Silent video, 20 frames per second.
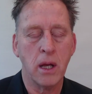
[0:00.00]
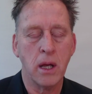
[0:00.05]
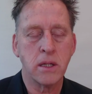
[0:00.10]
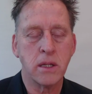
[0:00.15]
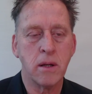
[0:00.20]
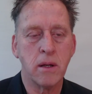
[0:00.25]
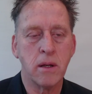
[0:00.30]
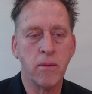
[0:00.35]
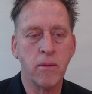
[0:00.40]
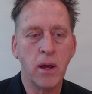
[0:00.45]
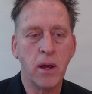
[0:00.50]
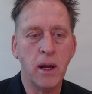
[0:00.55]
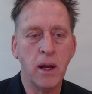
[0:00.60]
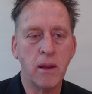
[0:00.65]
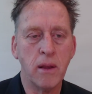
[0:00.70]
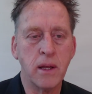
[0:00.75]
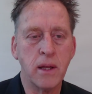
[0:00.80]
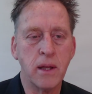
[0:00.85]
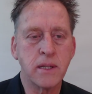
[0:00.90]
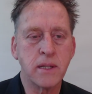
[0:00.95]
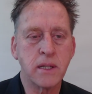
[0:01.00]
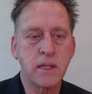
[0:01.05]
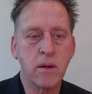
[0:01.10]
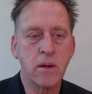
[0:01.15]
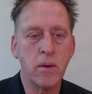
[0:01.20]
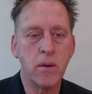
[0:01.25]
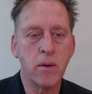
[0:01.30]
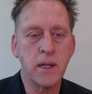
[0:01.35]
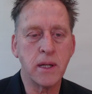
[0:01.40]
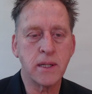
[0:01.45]
So I'm looking at these
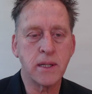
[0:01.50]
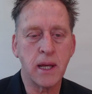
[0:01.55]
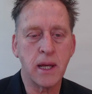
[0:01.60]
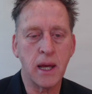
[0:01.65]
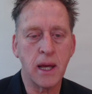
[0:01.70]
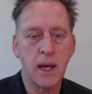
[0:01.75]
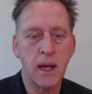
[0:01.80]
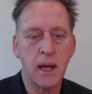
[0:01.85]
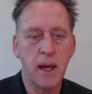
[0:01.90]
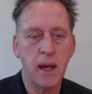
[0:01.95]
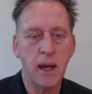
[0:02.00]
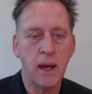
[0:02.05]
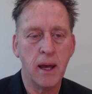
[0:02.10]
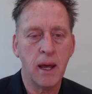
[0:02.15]
squares here,